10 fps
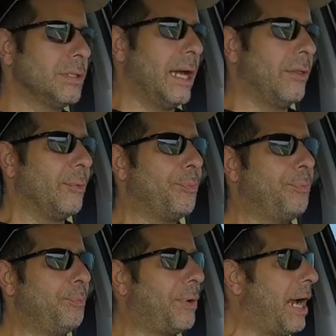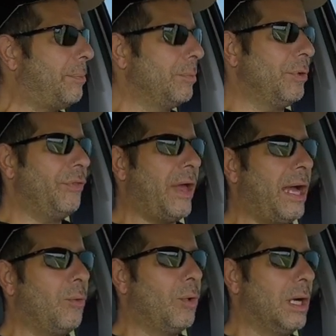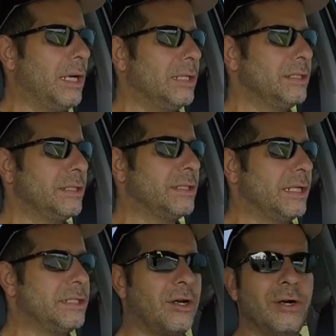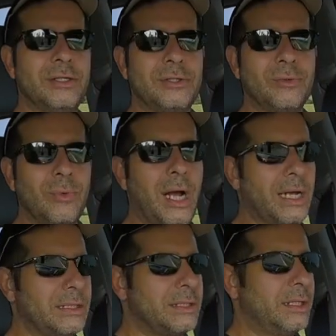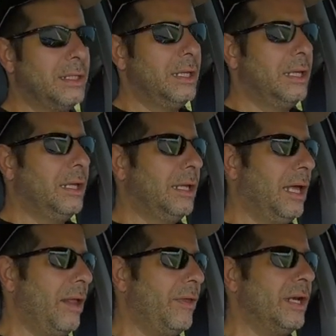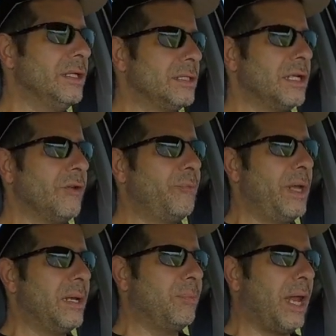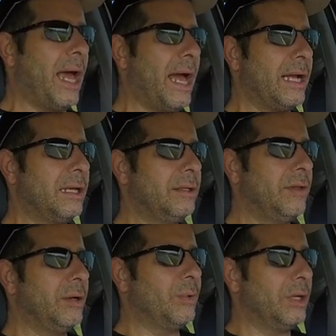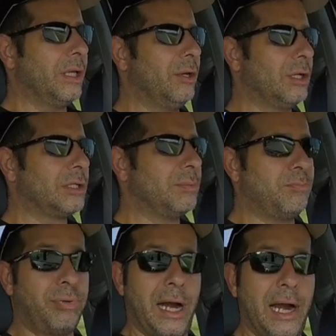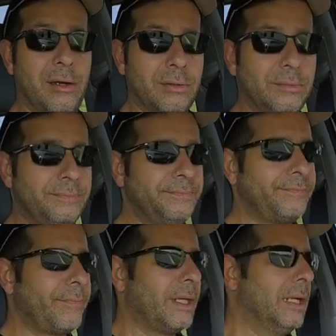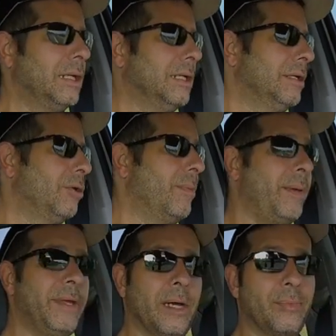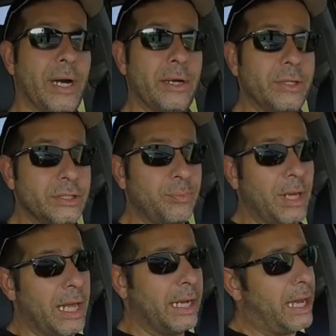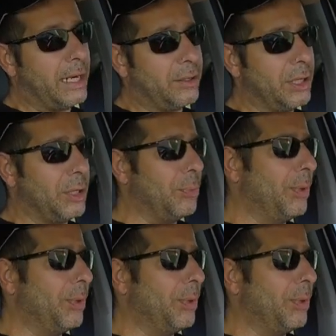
Now, the problem with that was is they started to rust. And then instead of being black, they really looked brown. Or maybe a brownish black, I don't know.